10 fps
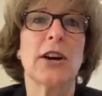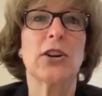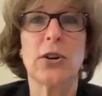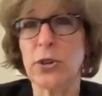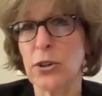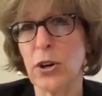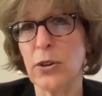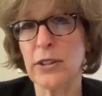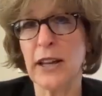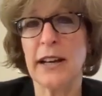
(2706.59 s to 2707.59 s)

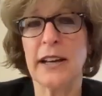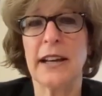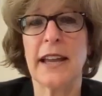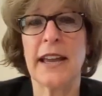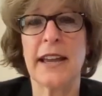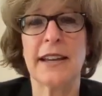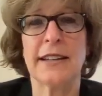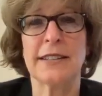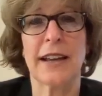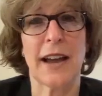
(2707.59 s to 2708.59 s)
Coca-Cola
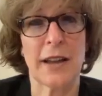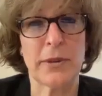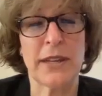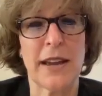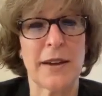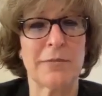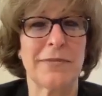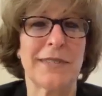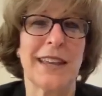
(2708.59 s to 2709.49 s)
and IBM.